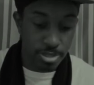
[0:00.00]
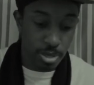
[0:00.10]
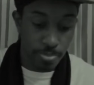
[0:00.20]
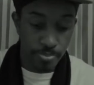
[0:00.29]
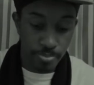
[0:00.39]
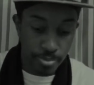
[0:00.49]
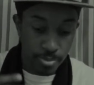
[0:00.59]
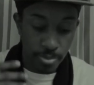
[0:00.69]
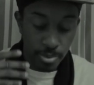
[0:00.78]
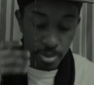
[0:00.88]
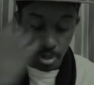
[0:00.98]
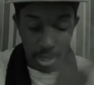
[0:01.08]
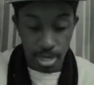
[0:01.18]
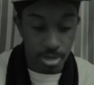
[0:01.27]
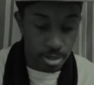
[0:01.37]
up the
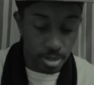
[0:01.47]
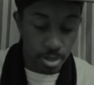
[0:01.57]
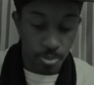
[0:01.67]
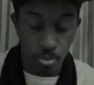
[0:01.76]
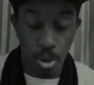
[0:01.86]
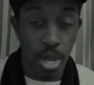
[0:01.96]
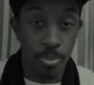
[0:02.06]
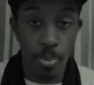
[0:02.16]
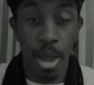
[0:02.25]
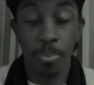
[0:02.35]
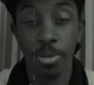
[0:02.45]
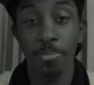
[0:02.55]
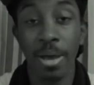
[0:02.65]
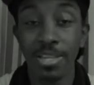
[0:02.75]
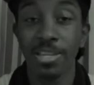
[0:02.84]
end of it
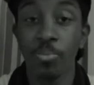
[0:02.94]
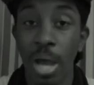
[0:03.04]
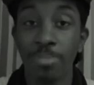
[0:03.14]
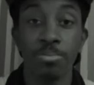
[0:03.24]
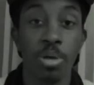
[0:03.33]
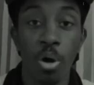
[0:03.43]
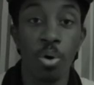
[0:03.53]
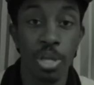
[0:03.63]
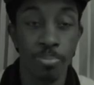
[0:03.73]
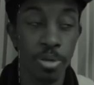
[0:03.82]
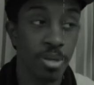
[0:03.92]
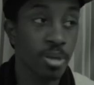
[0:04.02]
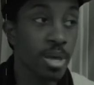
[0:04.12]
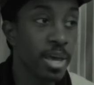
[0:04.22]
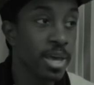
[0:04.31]
basically wraps up the whole EP.
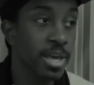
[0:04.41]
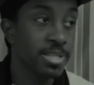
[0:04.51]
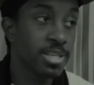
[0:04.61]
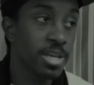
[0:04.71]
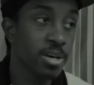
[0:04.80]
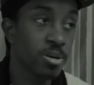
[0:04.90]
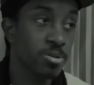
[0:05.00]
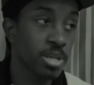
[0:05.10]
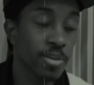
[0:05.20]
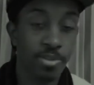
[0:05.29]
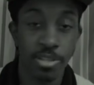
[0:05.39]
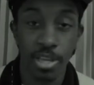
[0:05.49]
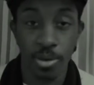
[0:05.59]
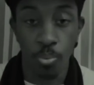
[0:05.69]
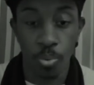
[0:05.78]
It tells
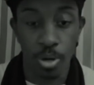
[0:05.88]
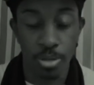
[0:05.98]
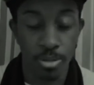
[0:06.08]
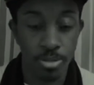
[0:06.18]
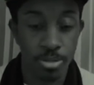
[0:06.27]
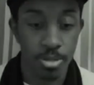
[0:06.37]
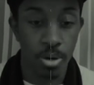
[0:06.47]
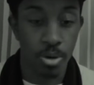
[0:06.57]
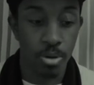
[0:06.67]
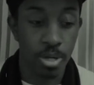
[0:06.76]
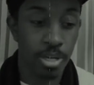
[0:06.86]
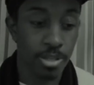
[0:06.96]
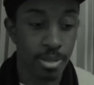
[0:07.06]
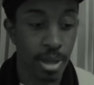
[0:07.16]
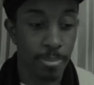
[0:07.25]
everything in one song. It
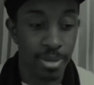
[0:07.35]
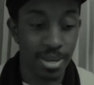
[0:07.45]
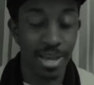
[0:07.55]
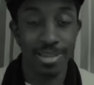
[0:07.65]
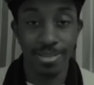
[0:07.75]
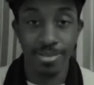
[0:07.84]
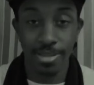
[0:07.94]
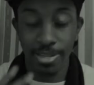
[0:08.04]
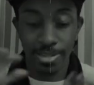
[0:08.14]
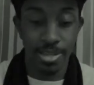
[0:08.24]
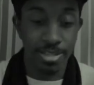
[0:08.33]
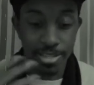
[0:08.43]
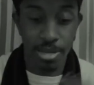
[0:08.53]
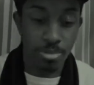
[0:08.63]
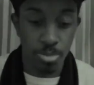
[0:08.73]
doesn't, I mean, it
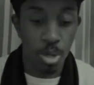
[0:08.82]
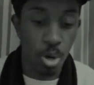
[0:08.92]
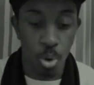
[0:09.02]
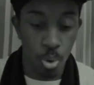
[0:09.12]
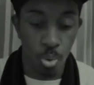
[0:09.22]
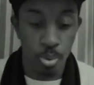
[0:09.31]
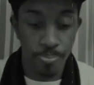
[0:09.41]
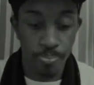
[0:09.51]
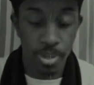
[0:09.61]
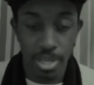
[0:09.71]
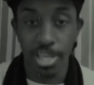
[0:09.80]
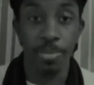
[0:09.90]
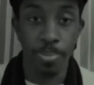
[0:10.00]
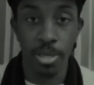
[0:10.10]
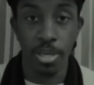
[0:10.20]
sums up the whole
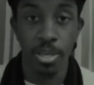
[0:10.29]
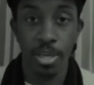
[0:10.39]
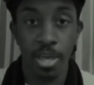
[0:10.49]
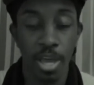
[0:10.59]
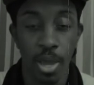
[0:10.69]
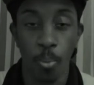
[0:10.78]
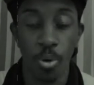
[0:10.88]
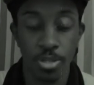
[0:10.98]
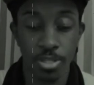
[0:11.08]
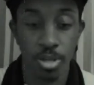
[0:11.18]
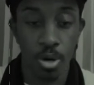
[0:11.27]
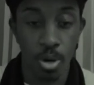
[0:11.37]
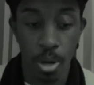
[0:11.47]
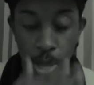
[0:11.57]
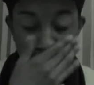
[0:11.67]
EP in one
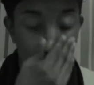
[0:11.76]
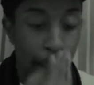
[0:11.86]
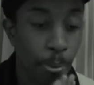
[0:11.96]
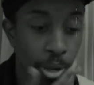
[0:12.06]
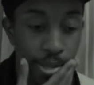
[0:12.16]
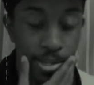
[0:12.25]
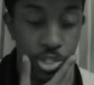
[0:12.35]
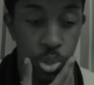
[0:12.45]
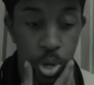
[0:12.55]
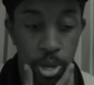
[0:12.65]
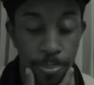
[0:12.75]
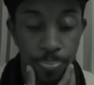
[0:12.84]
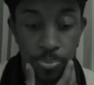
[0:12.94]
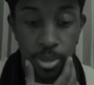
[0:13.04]
song. And I really enjoy it.